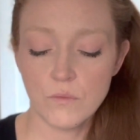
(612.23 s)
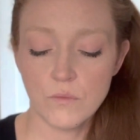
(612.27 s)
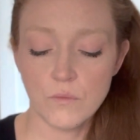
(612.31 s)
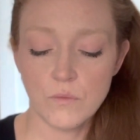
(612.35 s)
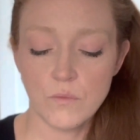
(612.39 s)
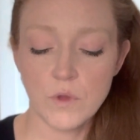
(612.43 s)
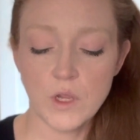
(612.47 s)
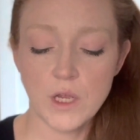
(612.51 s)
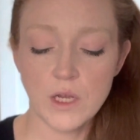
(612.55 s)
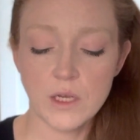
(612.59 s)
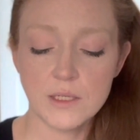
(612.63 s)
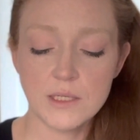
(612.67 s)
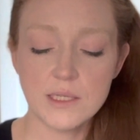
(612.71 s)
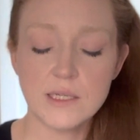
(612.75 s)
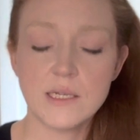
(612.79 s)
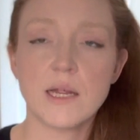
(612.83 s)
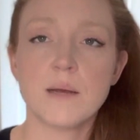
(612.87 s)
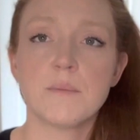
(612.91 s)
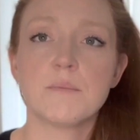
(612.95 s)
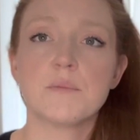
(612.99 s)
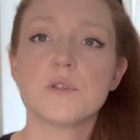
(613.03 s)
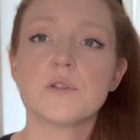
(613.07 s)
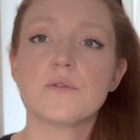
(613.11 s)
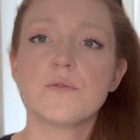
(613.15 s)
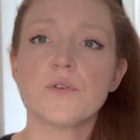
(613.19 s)
Next
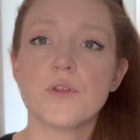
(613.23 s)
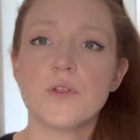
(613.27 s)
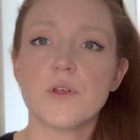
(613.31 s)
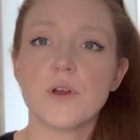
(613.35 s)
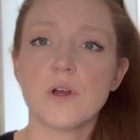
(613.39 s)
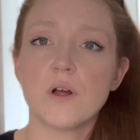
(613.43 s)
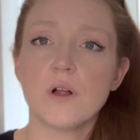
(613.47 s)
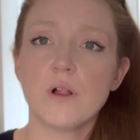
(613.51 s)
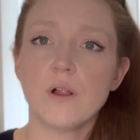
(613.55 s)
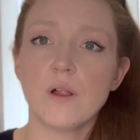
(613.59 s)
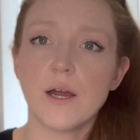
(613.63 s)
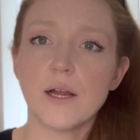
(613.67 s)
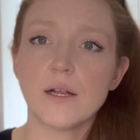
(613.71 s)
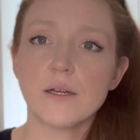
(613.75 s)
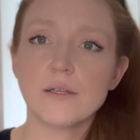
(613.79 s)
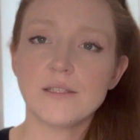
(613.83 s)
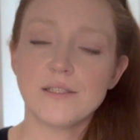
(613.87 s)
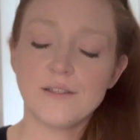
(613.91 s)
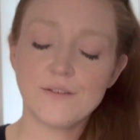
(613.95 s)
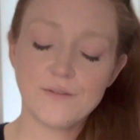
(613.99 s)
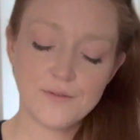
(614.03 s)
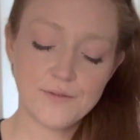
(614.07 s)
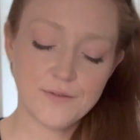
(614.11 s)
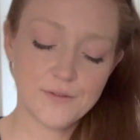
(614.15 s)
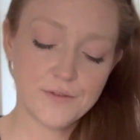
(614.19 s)
steps for the
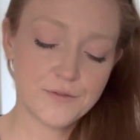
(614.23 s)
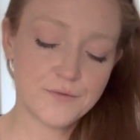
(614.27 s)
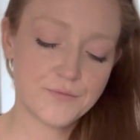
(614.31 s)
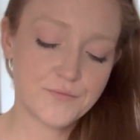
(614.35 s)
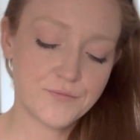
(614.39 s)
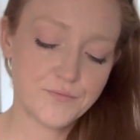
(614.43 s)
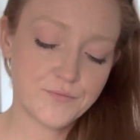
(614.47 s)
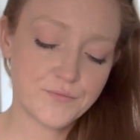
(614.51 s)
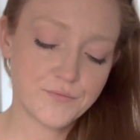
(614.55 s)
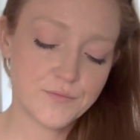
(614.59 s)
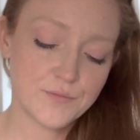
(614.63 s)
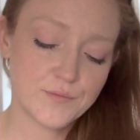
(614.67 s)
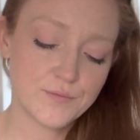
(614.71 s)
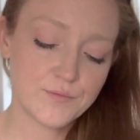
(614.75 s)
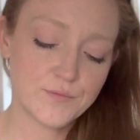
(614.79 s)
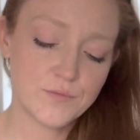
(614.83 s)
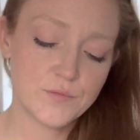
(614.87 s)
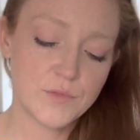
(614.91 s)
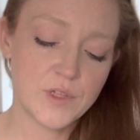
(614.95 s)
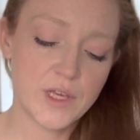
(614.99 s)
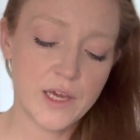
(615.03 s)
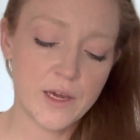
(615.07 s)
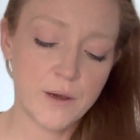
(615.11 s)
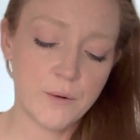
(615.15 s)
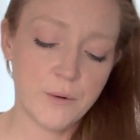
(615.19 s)
collective.
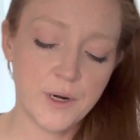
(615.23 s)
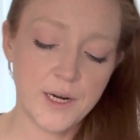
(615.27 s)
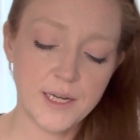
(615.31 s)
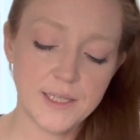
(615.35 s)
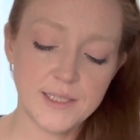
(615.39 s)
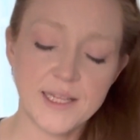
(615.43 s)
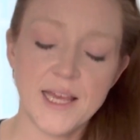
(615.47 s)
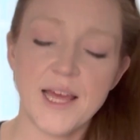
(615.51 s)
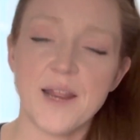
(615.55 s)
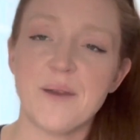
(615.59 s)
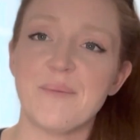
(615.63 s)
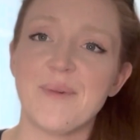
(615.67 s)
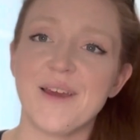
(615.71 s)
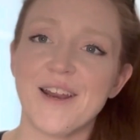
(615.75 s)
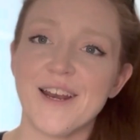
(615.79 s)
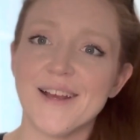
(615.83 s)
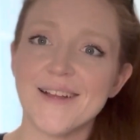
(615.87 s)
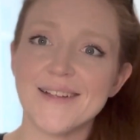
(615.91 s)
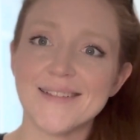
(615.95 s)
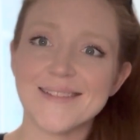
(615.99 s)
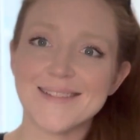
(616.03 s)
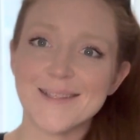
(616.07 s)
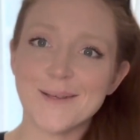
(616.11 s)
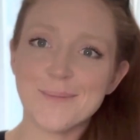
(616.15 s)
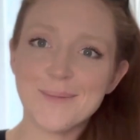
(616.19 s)
Yeah, we're at 10
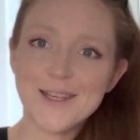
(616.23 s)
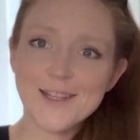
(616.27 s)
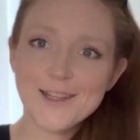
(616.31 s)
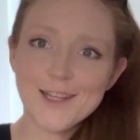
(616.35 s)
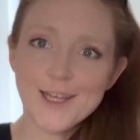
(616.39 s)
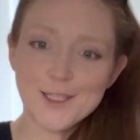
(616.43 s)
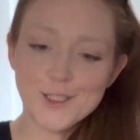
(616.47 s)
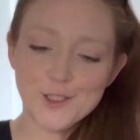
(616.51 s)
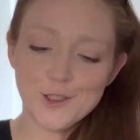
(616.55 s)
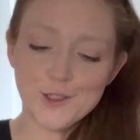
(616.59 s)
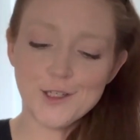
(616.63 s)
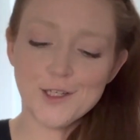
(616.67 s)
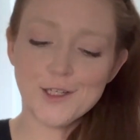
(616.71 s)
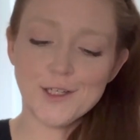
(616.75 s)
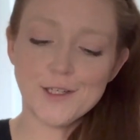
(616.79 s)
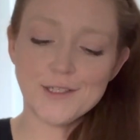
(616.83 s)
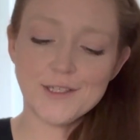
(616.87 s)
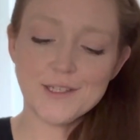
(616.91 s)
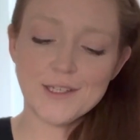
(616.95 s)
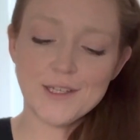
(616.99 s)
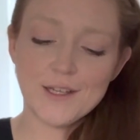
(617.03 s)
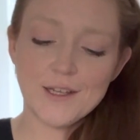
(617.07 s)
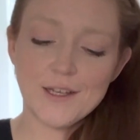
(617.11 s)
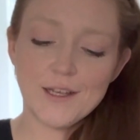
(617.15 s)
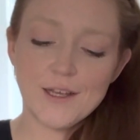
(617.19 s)
minutes. Let me let you
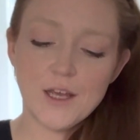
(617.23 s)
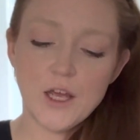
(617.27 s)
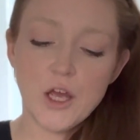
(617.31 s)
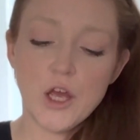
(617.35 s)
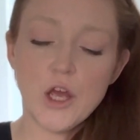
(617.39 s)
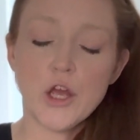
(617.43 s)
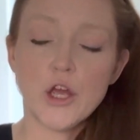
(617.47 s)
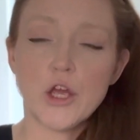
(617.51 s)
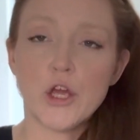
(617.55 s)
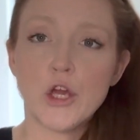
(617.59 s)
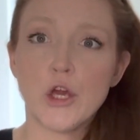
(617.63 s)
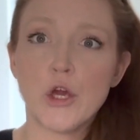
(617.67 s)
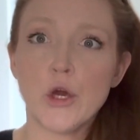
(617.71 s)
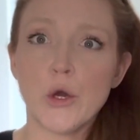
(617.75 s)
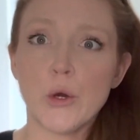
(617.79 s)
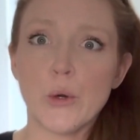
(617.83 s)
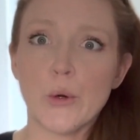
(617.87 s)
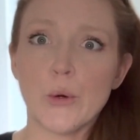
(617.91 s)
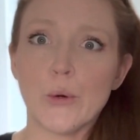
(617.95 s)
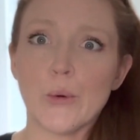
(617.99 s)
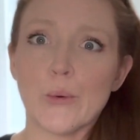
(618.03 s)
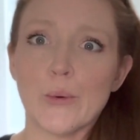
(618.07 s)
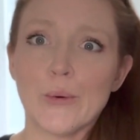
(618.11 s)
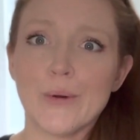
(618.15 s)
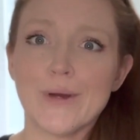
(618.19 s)
guys
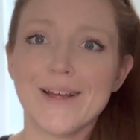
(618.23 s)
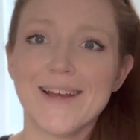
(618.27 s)
go.